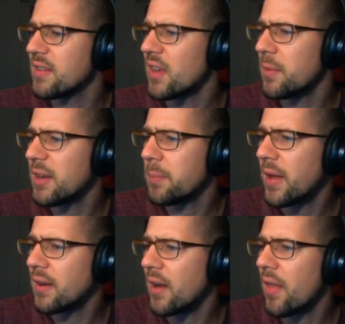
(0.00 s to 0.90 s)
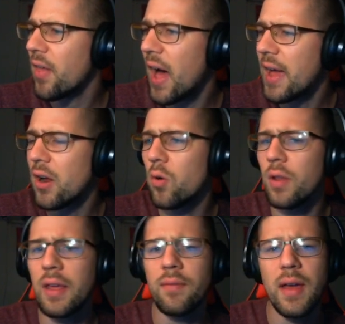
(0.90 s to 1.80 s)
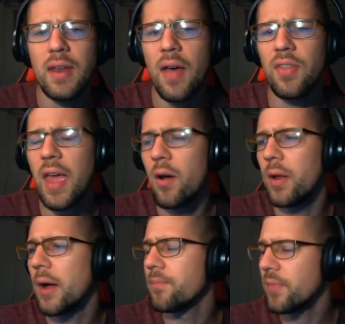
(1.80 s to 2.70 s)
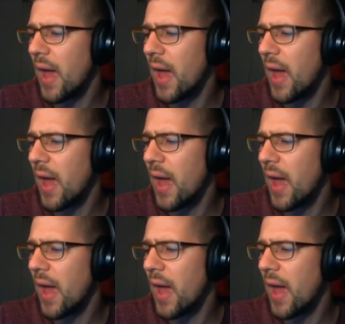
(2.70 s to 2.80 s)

is going to be dependent on the height only and not the area.